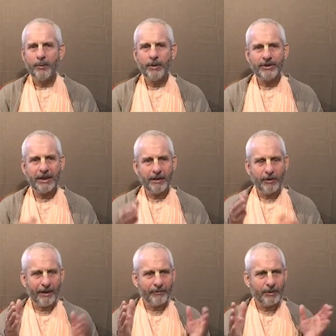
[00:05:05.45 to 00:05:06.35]
We say
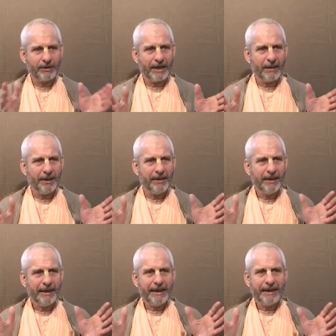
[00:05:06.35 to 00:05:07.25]
that you have to examine
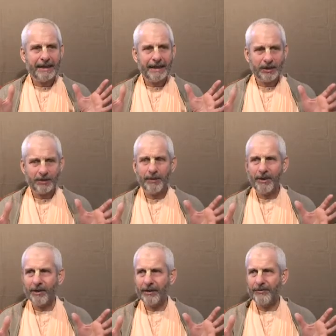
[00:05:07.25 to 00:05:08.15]

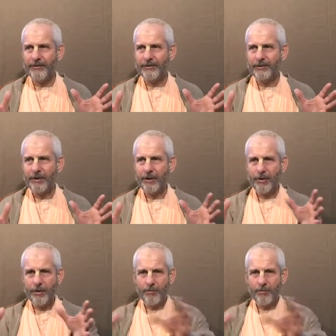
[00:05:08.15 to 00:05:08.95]
experience,